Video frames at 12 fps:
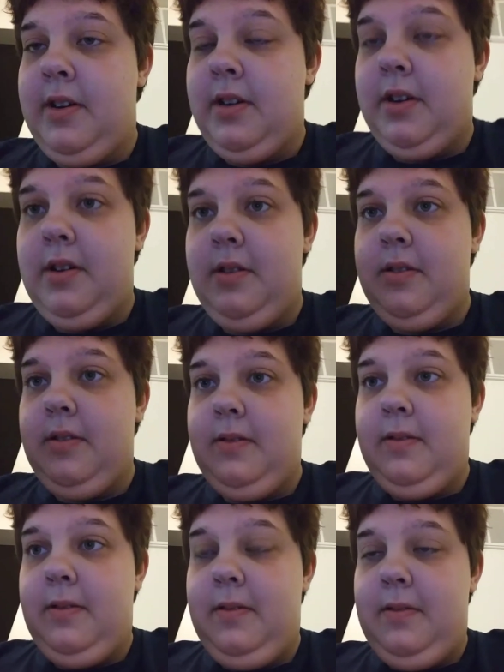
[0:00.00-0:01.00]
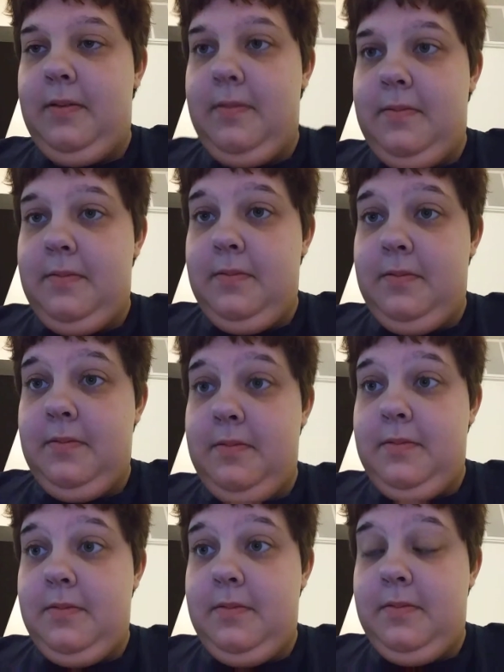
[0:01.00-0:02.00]

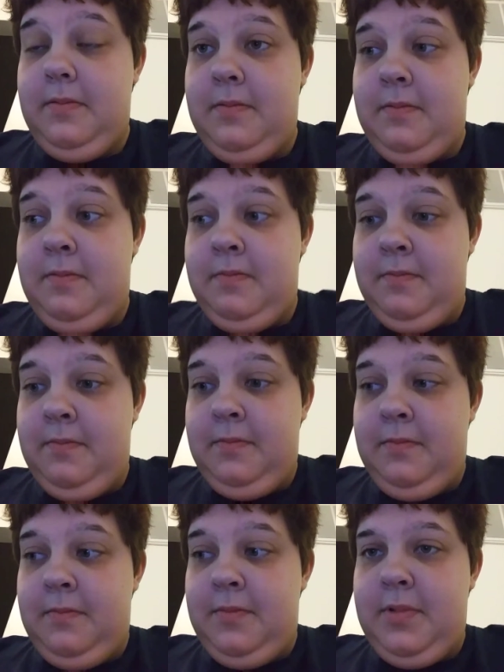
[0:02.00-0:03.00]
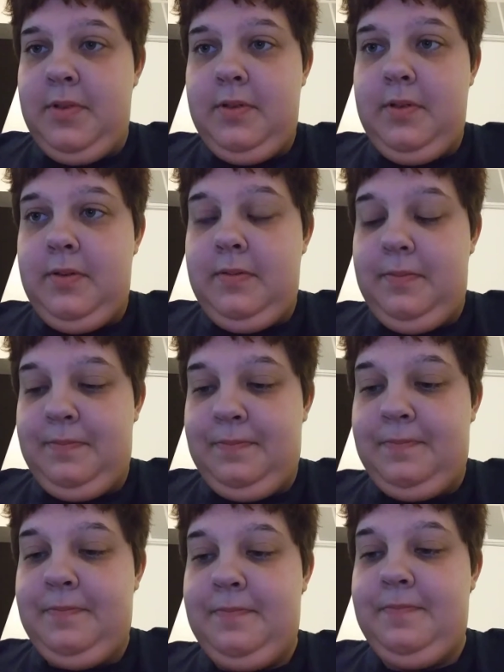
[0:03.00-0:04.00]

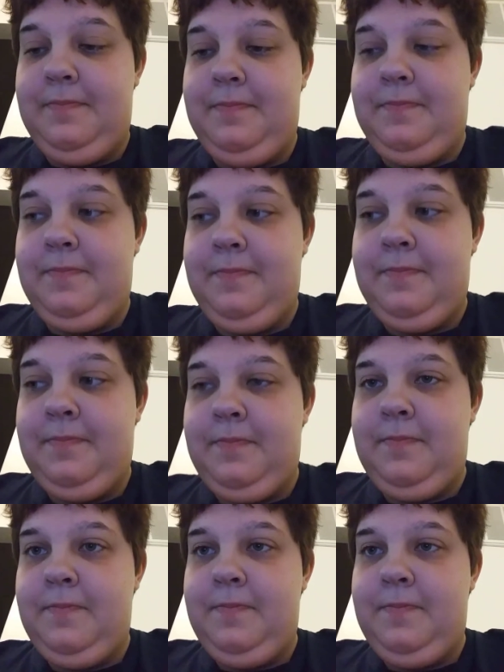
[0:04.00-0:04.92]
(no one is talking)